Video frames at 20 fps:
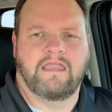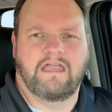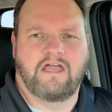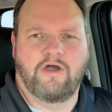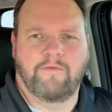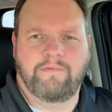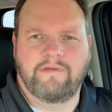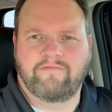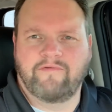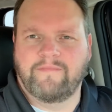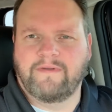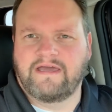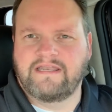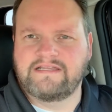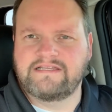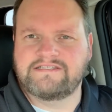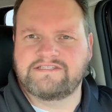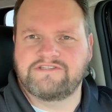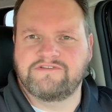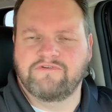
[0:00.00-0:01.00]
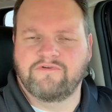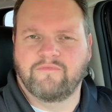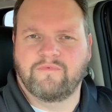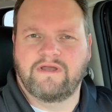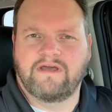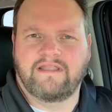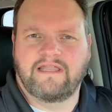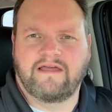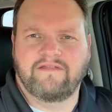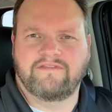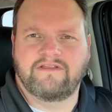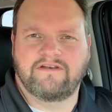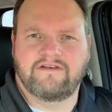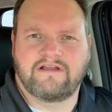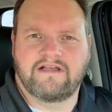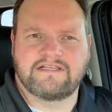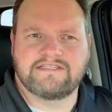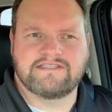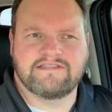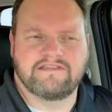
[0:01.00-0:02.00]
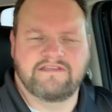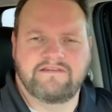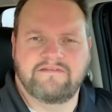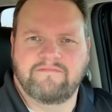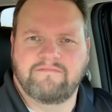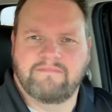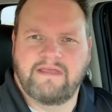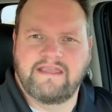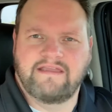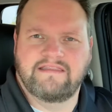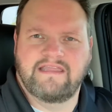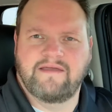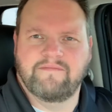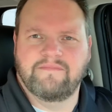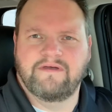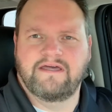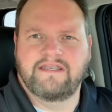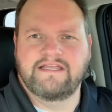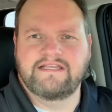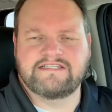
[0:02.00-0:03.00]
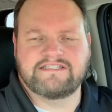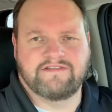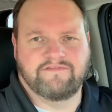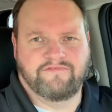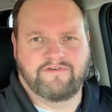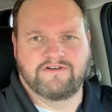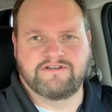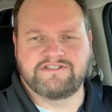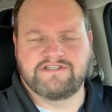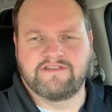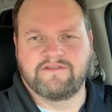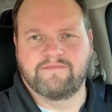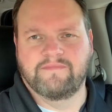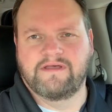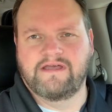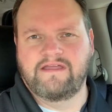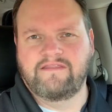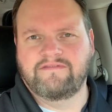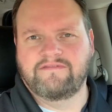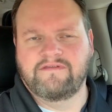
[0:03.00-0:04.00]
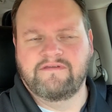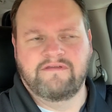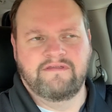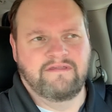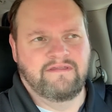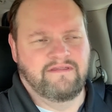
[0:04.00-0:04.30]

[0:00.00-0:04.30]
I hope everybody's doing well out there, hustling, making that money. It's the first of the month.